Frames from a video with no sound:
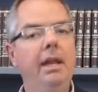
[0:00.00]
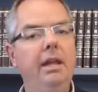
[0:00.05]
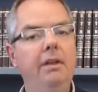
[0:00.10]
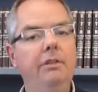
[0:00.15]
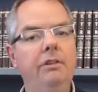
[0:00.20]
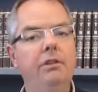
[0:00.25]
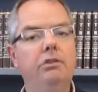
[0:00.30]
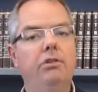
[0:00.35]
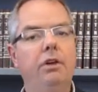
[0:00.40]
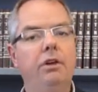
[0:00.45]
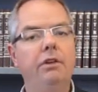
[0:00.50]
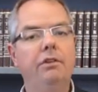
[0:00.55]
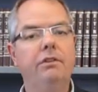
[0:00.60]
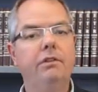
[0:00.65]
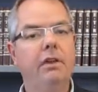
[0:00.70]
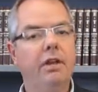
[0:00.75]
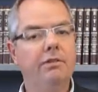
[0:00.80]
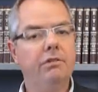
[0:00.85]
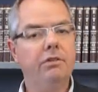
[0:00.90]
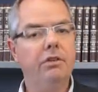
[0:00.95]
Any of the trusts
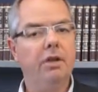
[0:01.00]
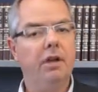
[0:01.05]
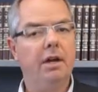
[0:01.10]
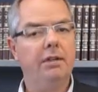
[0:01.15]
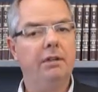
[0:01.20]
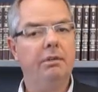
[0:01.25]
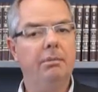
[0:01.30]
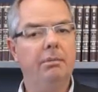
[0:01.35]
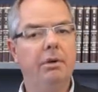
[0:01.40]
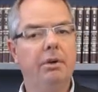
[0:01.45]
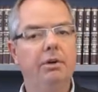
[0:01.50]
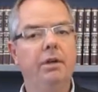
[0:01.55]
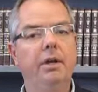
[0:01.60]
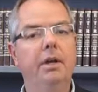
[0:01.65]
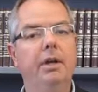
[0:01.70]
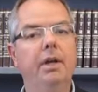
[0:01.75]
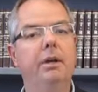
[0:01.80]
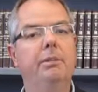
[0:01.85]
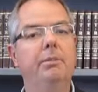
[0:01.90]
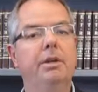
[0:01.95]
that I've talked about
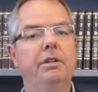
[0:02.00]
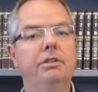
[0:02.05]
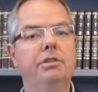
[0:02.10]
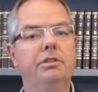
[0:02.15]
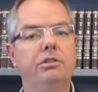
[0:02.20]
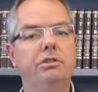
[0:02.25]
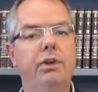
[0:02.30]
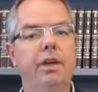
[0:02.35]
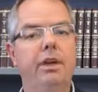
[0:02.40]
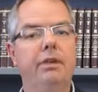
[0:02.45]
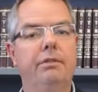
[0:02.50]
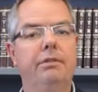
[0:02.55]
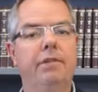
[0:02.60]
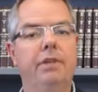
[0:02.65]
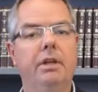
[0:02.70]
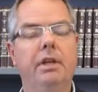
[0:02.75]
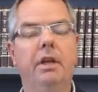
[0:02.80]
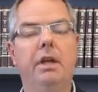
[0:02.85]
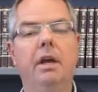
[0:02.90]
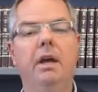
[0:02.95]

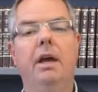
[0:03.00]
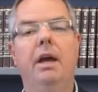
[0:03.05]
administratively